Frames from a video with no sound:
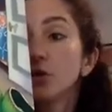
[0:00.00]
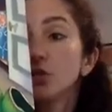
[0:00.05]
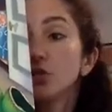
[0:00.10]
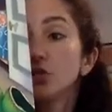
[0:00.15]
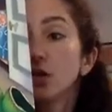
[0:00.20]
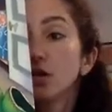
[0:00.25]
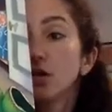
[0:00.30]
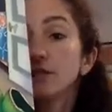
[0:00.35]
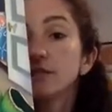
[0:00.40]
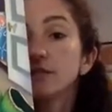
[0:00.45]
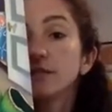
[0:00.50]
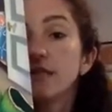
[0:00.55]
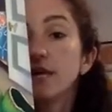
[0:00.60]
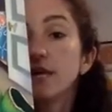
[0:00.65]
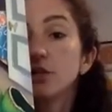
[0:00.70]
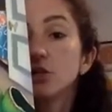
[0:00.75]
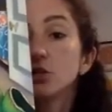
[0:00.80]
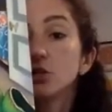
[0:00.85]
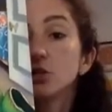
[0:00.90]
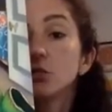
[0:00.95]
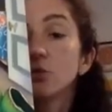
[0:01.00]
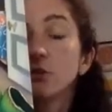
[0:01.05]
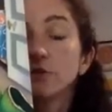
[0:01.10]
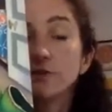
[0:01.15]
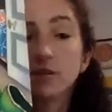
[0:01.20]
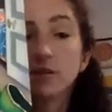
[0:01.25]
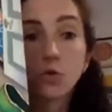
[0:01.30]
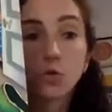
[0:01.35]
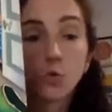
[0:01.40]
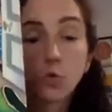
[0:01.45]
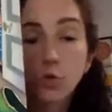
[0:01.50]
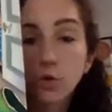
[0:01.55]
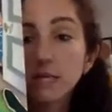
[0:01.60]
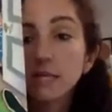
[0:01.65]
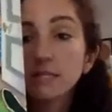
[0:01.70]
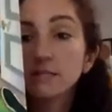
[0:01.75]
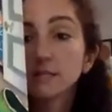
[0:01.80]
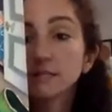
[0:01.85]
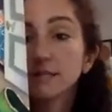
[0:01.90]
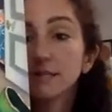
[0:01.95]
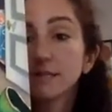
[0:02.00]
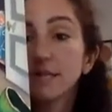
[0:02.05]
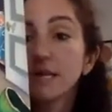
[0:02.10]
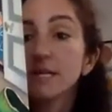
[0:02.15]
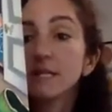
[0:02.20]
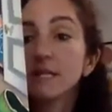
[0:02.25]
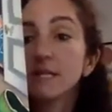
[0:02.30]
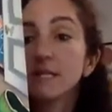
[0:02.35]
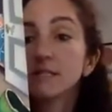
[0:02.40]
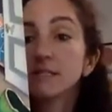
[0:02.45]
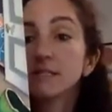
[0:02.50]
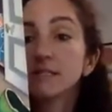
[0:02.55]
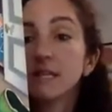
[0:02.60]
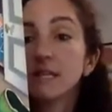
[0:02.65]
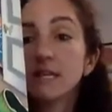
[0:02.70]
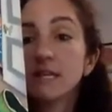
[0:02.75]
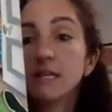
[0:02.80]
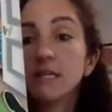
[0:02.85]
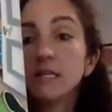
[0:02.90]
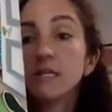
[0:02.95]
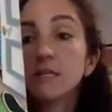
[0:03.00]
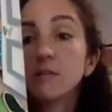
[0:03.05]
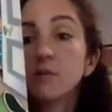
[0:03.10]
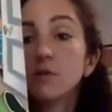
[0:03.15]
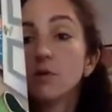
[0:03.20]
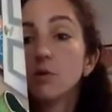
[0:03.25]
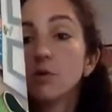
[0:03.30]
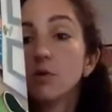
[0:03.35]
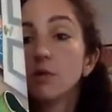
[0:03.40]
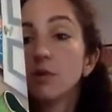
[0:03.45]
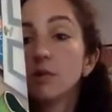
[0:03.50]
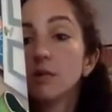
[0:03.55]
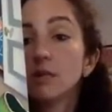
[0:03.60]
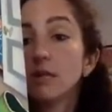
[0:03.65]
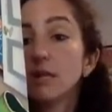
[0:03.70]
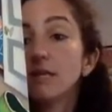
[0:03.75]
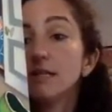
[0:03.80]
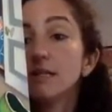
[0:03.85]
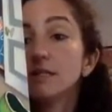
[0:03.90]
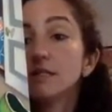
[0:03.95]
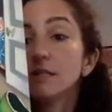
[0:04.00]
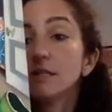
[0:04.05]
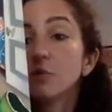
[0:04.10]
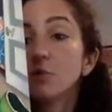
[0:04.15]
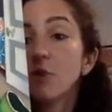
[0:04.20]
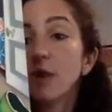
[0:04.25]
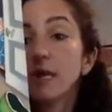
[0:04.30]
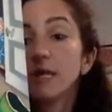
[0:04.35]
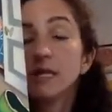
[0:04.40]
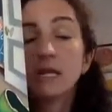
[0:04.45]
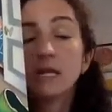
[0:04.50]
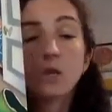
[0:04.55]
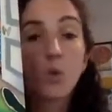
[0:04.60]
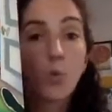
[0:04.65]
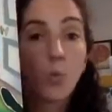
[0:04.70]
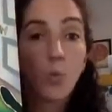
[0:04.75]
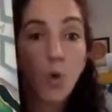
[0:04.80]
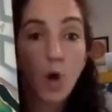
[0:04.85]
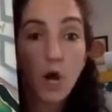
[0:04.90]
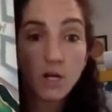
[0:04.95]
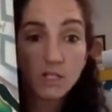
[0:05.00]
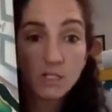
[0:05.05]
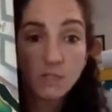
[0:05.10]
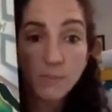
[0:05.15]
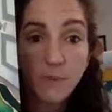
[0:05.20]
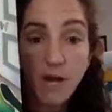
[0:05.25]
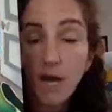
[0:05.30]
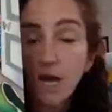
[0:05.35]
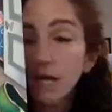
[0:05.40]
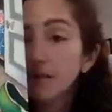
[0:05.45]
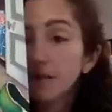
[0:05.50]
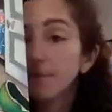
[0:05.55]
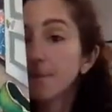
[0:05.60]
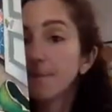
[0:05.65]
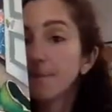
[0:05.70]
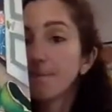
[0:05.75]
Just then, 2 of the queen's ladies in waiting walked by.